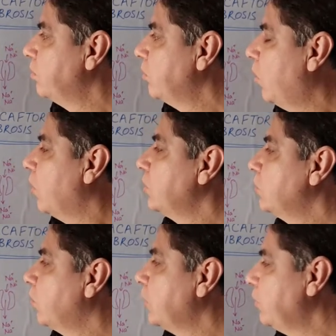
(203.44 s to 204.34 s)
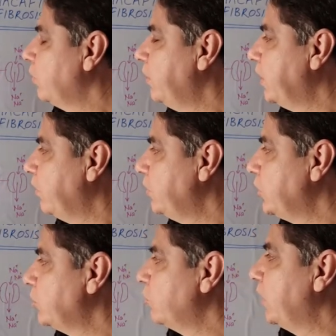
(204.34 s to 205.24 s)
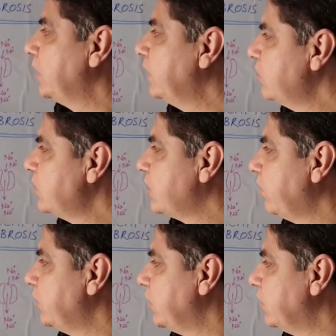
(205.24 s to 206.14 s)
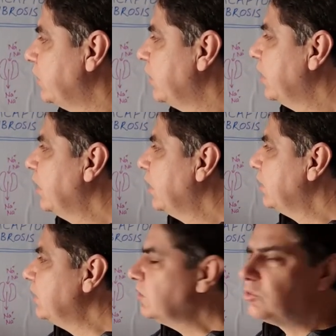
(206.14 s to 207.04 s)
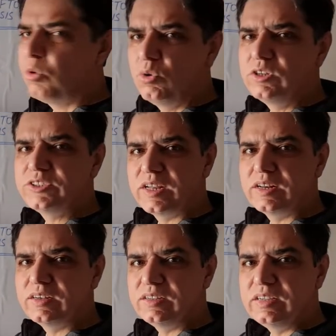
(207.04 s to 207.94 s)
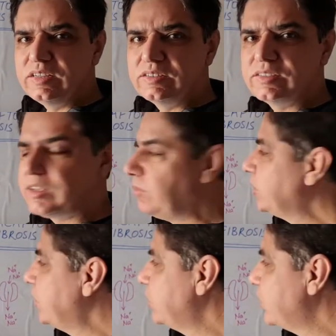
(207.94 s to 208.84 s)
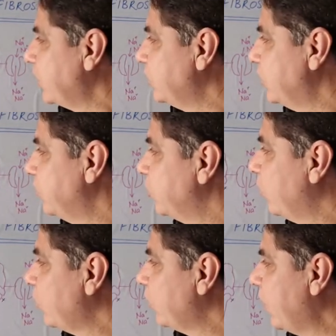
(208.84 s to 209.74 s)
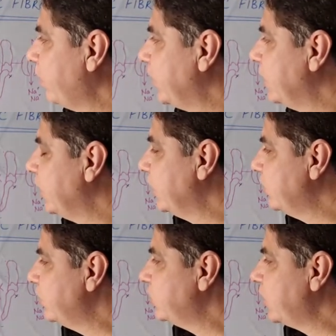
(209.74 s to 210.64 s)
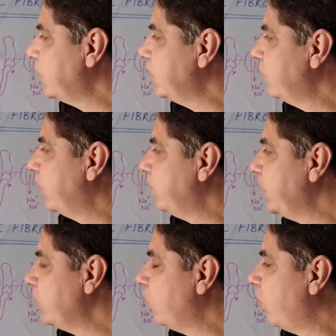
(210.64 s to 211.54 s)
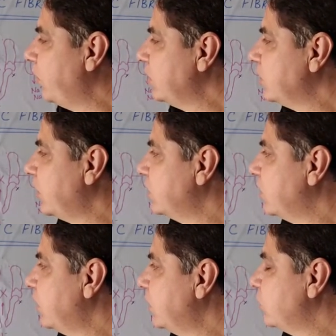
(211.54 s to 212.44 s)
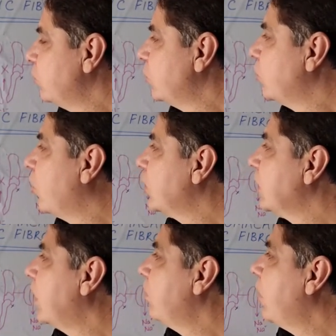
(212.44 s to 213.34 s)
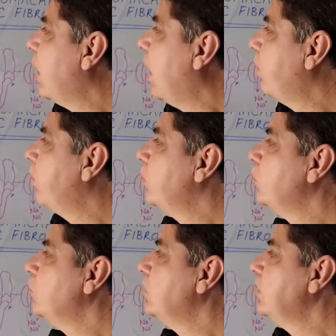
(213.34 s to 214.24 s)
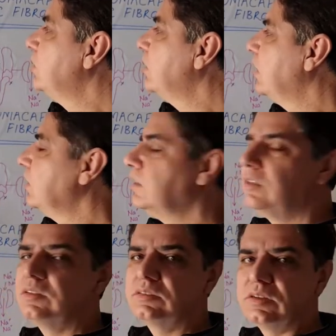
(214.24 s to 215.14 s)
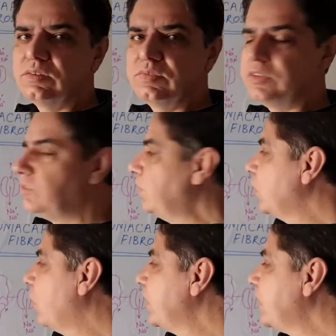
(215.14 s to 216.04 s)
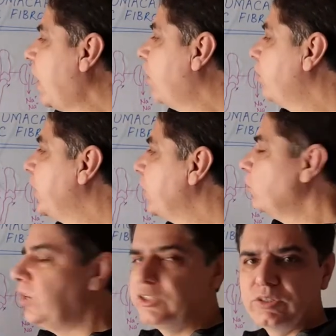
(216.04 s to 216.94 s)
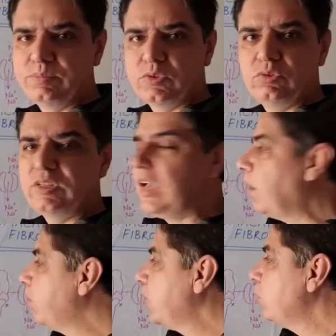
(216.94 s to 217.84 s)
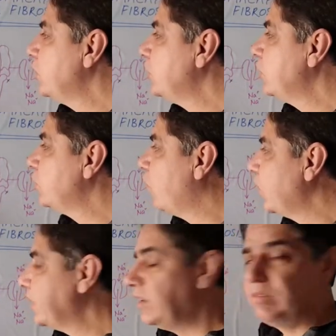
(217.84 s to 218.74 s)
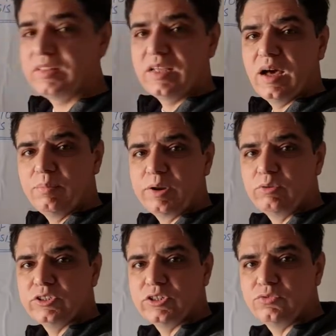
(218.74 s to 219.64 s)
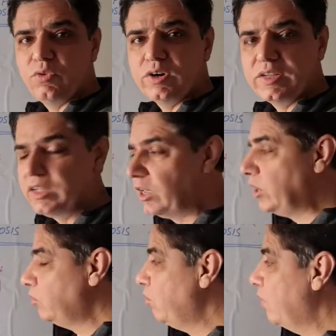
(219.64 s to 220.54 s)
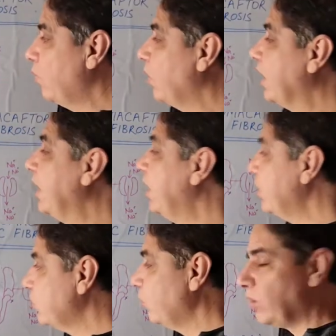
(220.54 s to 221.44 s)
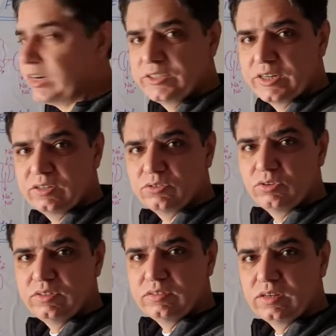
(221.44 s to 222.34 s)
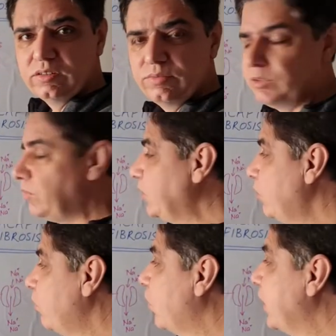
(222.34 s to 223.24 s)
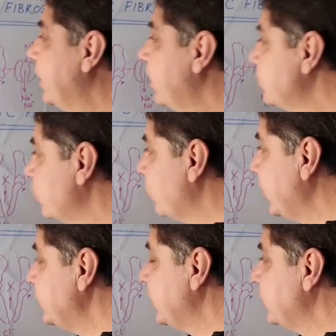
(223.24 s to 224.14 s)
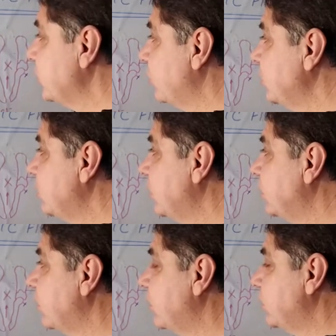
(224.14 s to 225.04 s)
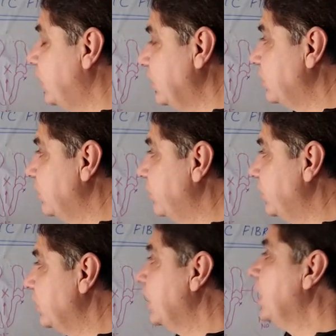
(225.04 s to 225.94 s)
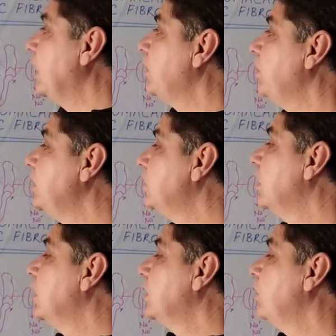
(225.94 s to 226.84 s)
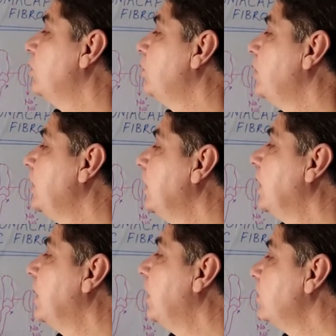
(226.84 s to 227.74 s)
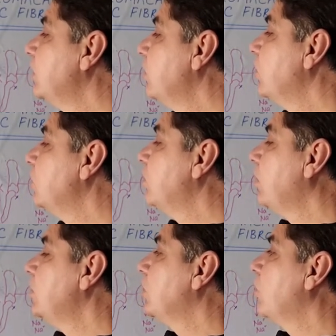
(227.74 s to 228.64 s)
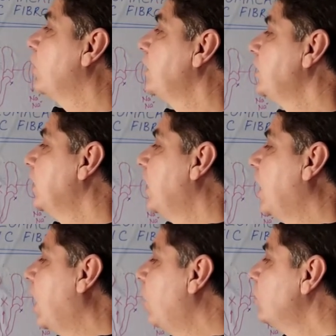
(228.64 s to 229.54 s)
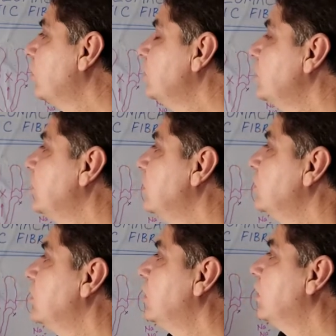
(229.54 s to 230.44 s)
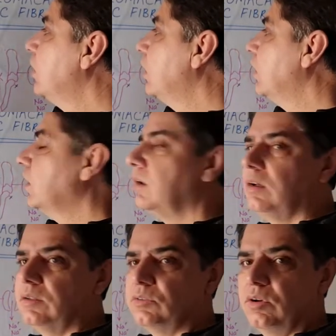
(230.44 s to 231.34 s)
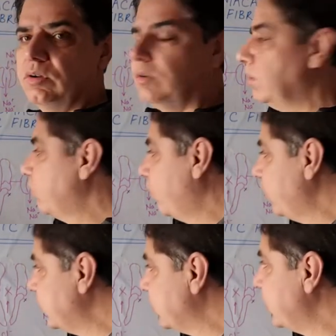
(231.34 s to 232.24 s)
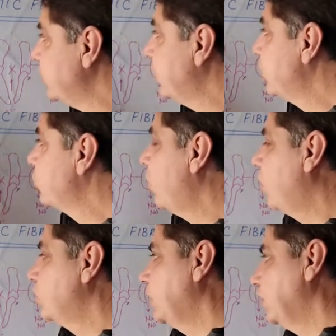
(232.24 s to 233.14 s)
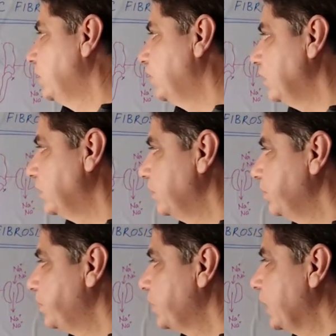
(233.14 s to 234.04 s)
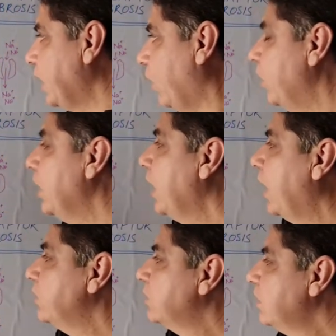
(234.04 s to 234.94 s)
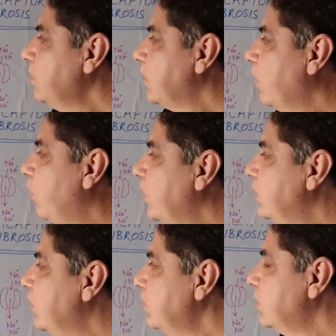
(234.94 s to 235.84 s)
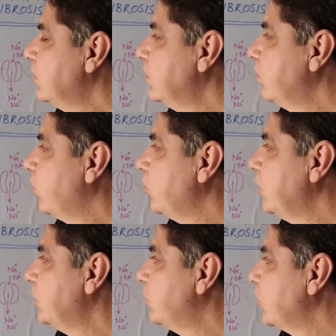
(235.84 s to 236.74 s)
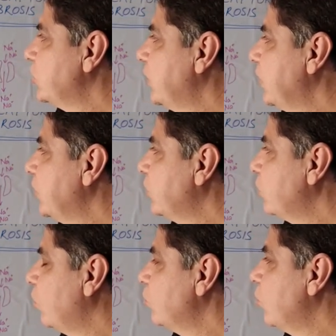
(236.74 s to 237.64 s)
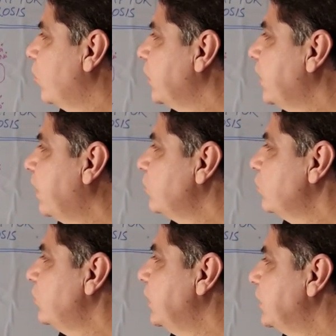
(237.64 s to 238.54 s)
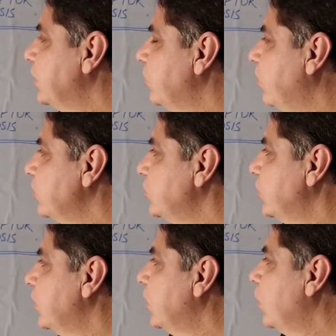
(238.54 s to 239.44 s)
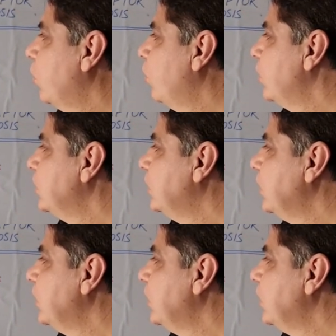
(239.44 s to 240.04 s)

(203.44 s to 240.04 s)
or this protein would be deficient. So when this is deficient, this whole channel is deficient in structure. So what would happen? This channel, when being formed inside the cell, this would not come up to the cell surface we call it up regulation so the up regulation is faulty when the up regulation is faulty you have got less chloride channels on the cell surface when you have got less chloride channels on the cell, sur cell surface it means they would be less able to pump the chloride out of the cells uh, uh, so uh, from inside the cells to outside of the cells now at the same time when this protein is functioning it has also got an associated function with the